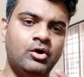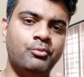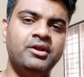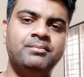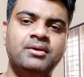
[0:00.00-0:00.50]
how
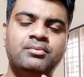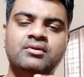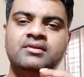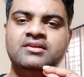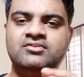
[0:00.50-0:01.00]
many people
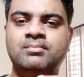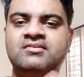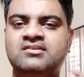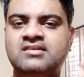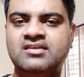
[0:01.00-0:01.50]
this
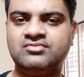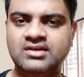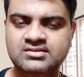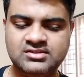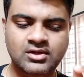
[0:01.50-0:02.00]
message has
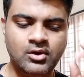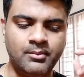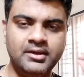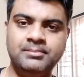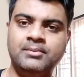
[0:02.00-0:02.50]
reached, how
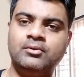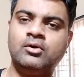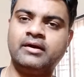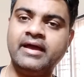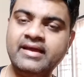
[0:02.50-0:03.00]
many people
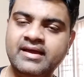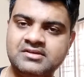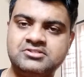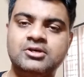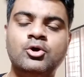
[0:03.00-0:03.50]
got
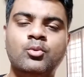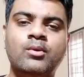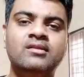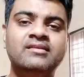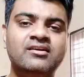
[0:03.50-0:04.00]
engaged.
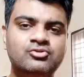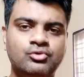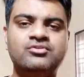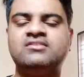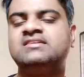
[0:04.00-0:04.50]
Well, that
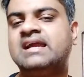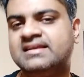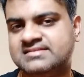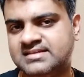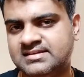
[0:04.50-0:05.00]
shows the
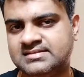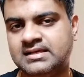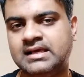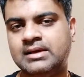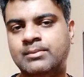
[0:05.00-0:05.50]
statistics
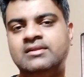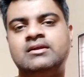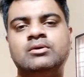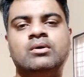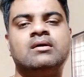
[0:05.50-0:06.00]
whether
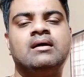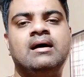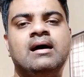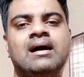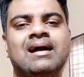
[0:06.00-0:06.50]
you are
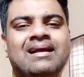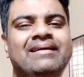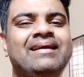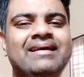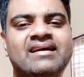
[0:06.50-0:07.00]

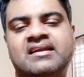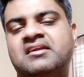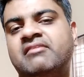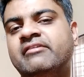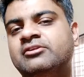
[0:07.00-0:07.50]
really
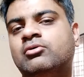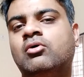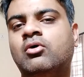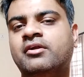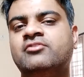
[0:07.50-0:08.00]
connecting with your
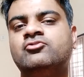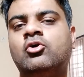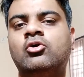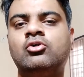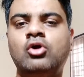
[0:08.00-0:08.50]
audience
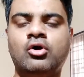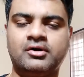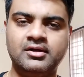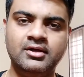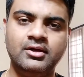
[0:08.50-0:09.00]
or not.